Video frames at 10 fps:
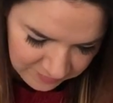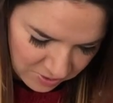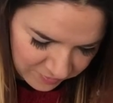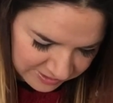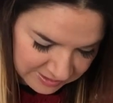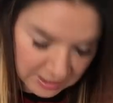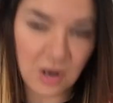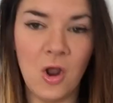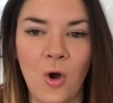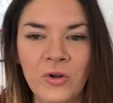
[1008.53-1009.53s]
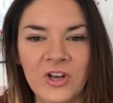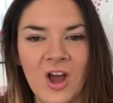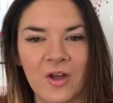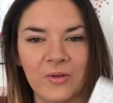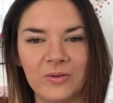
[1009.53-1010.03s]
Oh, this is a long
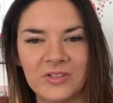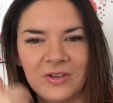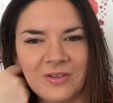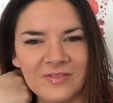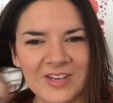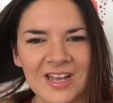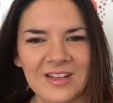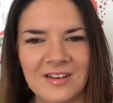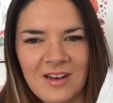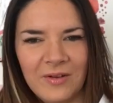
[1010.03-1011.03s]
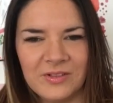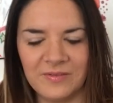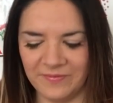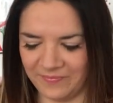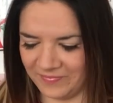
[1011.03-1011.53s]
note. Oh, you've taken loads
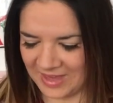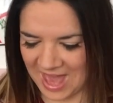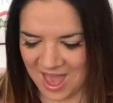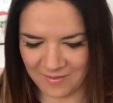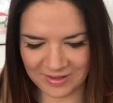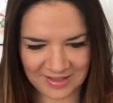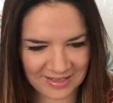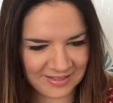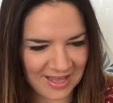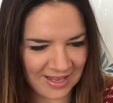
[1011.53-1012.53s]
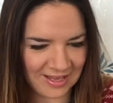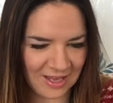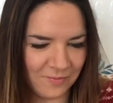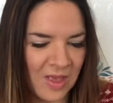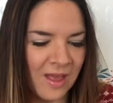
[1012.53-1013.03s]
of care with this. Thank
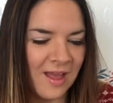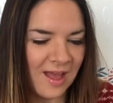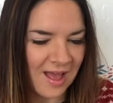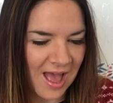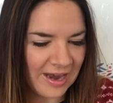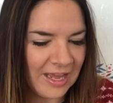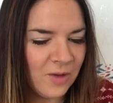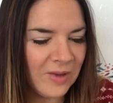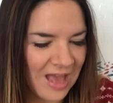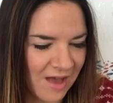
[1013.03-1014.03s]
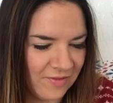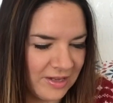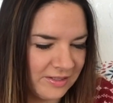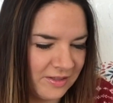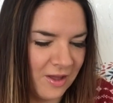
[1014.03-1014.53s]
you. And here we have
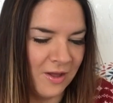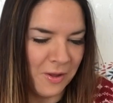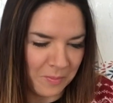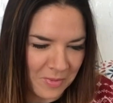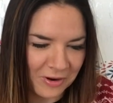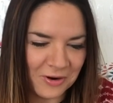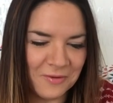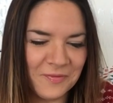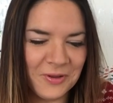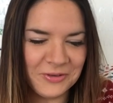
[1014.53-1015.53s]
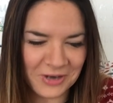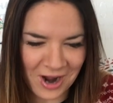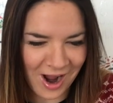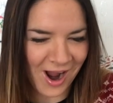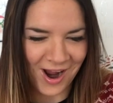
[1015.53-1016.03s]
it. The mug of the
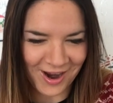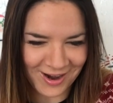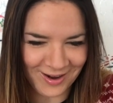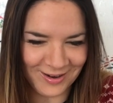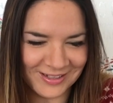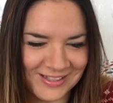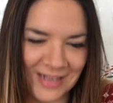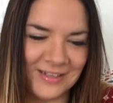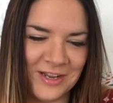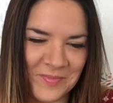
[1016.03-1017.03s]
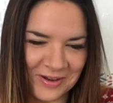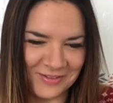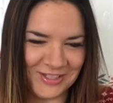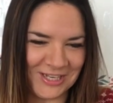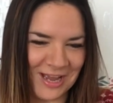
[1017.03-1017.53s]
day. Said in the mug
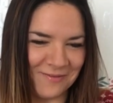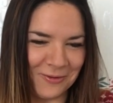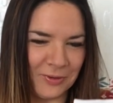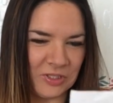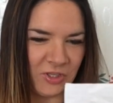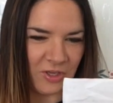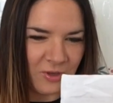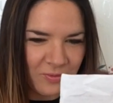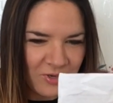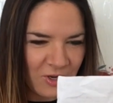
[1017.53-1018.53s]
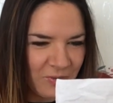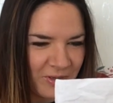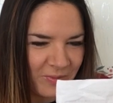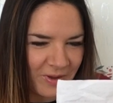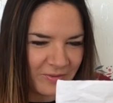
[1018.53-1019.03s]
of the day voice. You knew
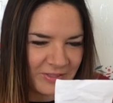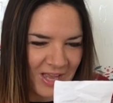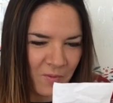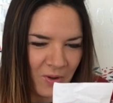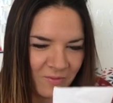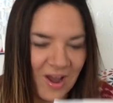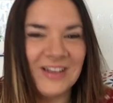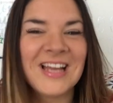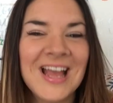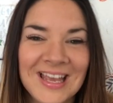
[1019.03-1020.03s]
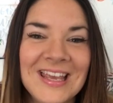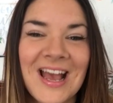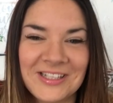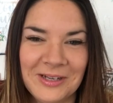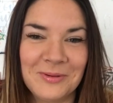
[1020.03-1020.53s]
you were going to get one, right?
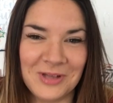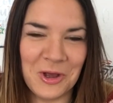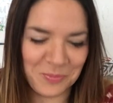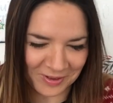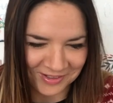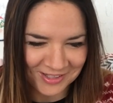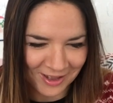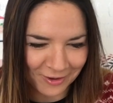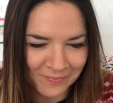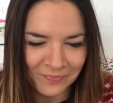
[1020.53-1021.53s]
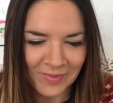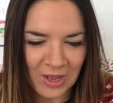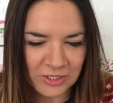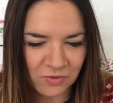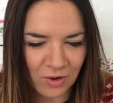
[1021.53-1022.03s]
Yes, I was hoping so.
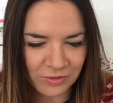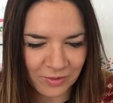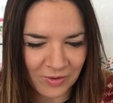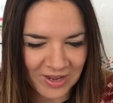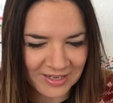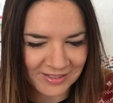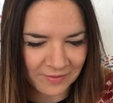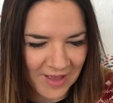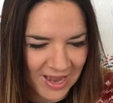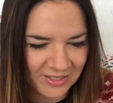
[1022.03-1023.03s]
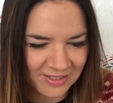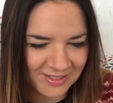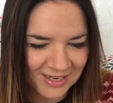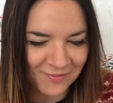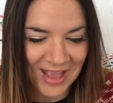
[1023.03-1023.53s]
I scrolled through your Insta for ages to
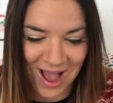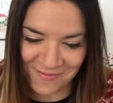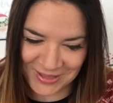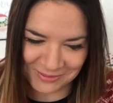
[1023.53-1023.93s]
see if you have